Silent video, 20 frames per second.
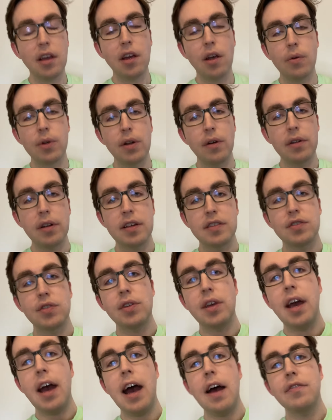Or we don't
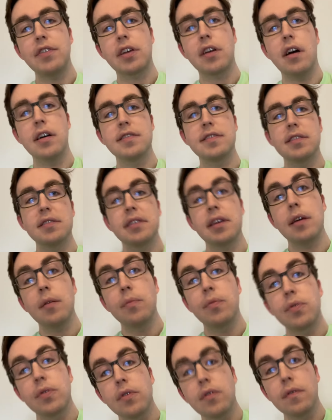necessarily have to constantly
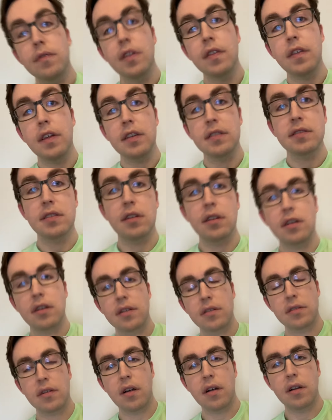improve the things that
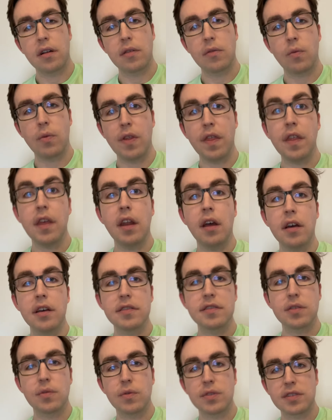are within
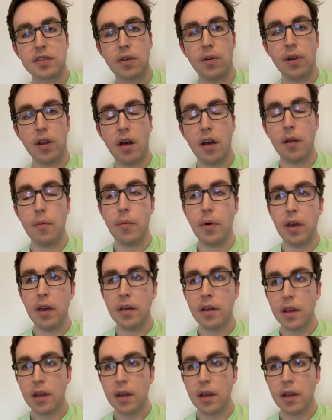us or what's going on. But